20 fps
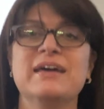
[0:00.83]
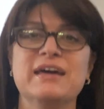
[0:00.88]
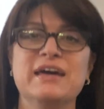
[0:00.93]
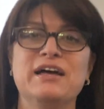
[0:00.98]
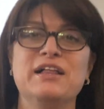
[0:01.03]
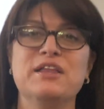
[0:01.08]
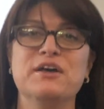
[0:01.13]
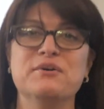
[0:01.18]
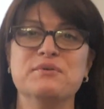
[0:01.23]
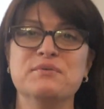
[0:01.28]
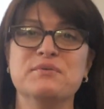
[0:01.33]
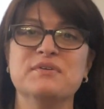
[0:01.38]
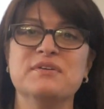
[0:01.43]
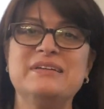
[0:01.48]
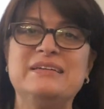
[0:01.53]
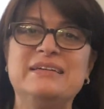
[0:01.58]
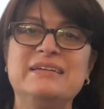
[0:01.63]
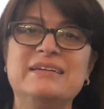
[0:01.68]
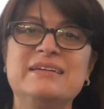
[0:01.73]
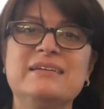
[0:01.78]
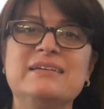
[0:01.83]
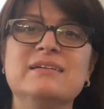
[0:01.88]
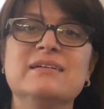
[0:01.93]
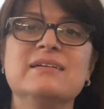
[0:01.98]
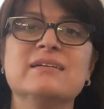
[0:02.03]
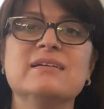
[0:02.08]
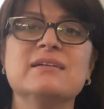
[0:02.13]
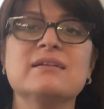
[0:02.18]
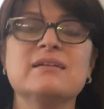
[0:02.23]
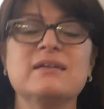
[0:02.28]
Hello.
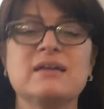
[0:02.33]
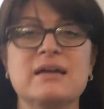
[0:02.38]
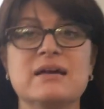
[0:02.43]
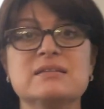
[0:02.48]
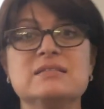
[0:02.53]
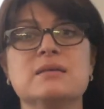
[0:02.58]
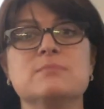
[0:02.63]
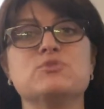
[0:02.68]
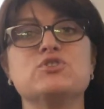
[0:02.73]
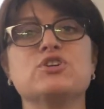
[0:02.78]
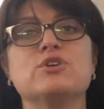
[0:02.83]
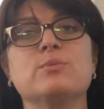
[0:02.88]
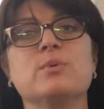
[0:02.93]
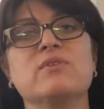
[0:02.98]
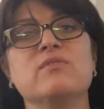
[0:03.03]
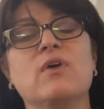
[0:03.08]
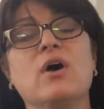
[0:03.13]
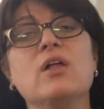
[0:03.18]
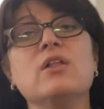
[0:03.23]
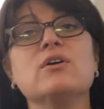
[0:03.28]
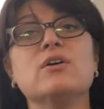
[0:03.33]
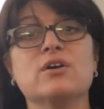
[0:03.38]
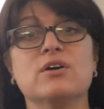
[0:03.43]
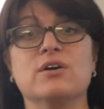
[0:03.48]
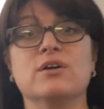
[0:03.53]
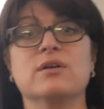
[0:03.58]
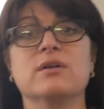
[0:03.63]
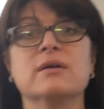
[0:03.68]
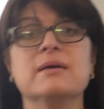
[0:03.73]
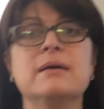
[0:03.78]
As I'm sure we've all
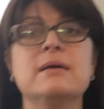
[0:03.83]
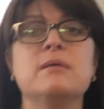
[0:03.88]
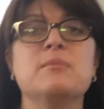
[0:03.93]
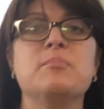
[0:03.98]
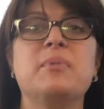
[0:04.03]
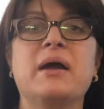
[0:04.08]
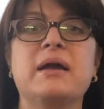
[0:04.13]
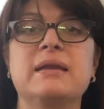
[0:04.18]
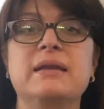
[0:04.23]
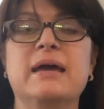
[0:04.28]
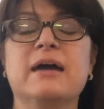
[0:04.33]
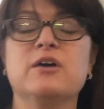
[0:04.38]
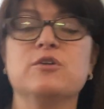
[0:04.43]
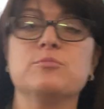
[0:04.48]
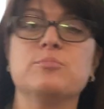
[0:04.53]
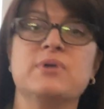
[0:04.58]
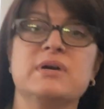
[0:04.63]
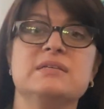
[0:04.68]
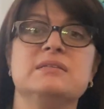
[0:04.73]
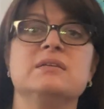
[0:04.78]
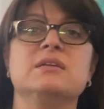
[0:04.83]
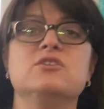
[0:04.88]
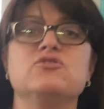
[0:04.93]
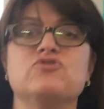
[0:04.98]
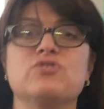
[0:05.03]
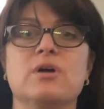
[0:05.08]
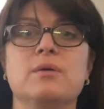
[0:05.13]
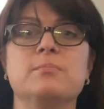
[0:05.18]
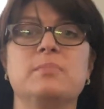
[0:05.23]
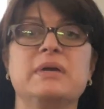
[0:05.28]
heard by now, President
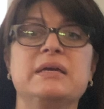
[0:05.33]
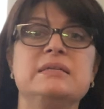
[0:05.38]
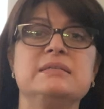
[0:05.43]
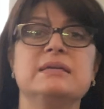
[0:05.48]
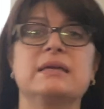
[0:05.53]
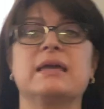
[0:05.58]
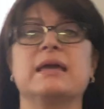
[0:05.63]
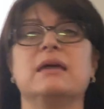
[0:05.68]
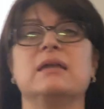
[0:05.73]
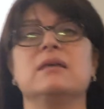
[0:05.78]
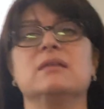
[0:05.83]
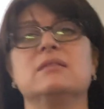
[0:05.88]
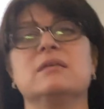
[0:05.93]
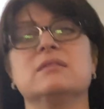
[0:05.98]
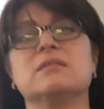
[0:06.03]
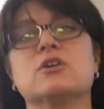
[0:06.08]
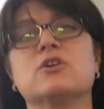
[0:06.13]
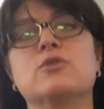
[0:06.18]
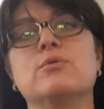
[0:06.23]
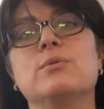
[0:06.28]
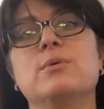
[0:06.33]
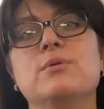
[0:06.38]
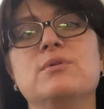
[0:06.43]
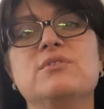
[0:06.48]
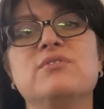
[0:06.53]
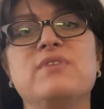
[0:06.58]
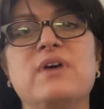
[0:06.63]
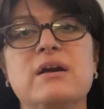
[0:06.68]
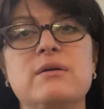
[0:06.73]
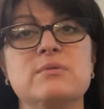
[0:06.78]
Trump indicated that the
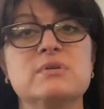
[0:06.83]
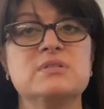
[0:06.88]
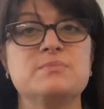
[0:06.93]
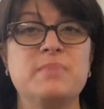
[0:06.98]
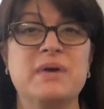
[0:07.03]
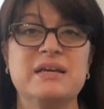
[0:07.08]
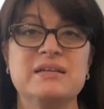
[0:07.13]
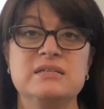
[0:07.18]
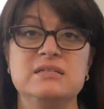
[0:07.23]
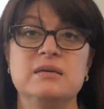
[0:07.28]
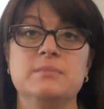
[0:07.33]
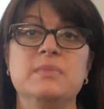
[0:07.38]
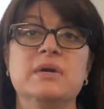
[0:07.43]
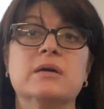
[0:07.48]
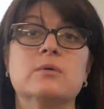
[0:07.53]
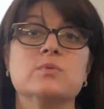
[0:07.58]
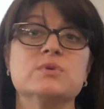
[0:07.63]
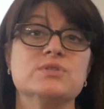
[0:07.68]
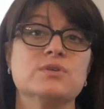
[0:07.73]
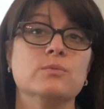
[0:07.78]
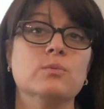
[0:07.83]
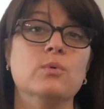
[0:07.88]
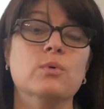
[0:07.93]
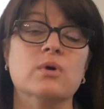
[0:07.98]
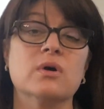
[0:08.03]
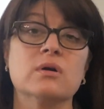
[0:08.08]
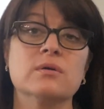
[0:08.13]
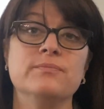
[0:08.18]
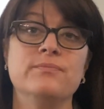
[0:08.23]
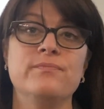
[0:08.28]
coronavirus pandemic was a
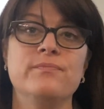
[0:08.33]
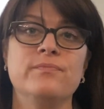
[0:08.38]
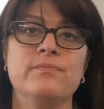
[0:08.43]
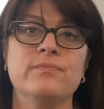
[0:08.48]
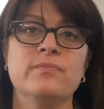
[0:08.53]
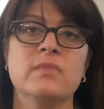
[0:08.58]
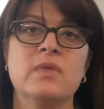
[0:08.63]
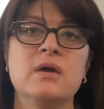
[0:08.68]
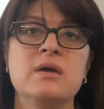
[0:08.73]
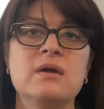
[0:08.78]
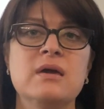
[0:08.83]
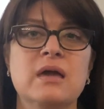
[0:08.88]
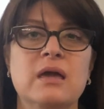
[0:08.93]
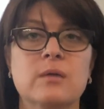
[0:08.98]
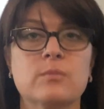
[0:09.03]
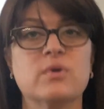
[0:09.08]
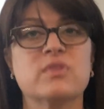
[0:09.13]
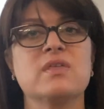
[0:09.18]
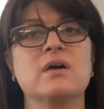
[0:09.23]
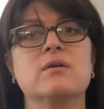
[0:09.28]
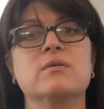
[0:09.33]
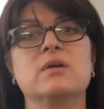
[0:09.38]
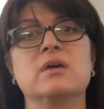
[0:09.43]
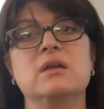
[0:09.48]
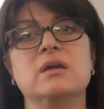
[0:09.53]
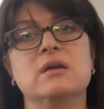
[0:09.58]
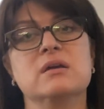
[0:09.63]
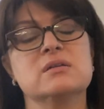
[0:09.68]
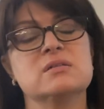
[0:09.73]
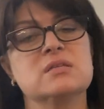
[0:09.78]
war. And without
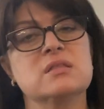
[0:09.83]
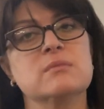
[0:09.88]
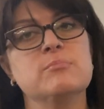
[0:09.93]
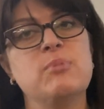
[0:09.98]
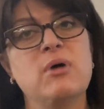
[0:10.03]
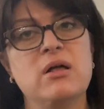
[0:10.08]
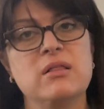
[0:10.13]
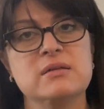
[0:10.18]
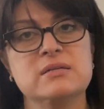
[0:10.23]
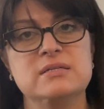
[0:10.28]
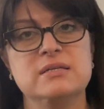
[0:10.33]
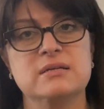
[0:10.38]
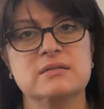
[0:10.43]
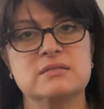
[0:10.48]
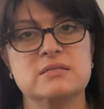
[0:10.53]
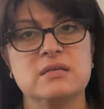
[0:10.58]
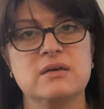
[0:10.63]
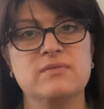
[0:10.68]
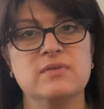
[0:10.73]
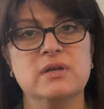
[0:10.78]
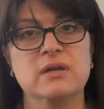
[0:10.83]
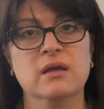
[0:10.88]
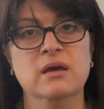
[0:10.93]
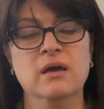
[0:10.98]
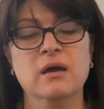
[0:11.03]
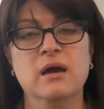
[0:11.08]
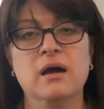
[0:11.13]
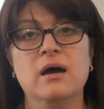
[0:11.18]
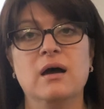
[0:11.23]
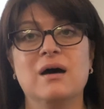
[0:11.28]
getting into the politics of it,
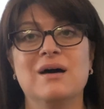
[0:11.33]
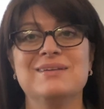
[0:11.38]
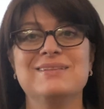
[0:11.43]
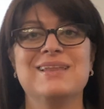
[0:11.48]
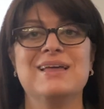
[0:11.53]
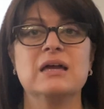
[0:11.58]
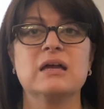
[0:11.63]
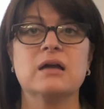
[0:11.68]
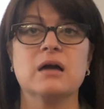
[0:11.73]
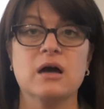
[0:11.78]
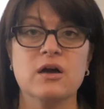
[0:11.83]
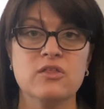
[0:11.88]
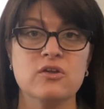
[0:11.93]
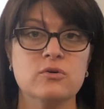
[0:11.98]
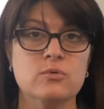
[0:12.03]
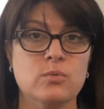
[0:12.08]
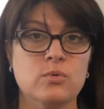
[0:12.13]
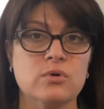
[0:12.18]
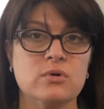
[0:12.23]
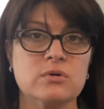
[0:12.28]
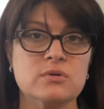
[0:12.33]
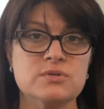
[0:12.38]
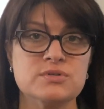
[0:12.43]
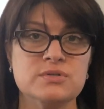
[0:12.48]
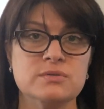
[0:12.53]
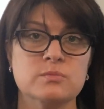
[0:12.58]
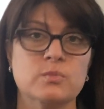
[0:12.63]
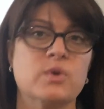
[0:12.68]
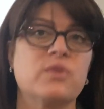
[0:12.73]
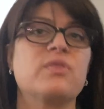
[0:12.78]
unlike other wars,
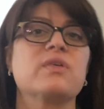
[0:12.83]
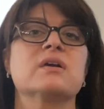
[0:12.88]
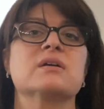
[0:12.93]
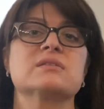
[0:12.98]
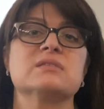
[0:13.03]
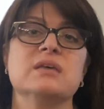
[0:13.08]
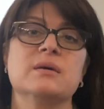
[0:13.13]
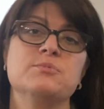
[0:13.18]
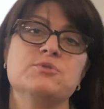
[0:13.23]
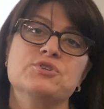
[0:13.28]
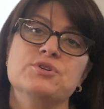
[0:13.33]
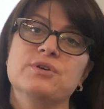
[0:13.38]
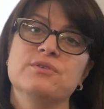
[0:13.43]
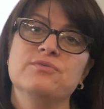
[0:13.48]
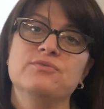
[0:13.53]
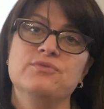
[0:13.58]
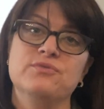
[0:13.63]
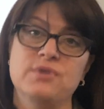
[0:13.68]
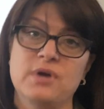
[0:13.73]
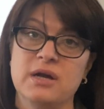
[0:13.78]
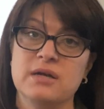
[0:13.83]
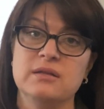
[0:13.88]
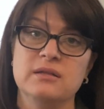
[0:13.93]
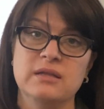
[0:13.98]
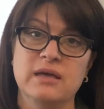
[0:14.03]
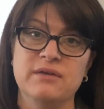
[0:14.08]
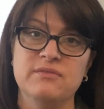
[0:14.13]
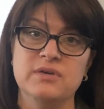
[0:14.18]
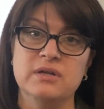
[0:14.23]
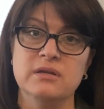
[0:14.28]
with the exception of
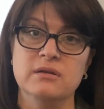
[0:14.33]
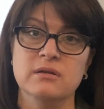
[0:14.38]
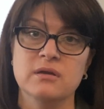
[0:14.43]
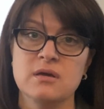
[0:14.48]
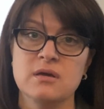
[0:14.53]
9/11,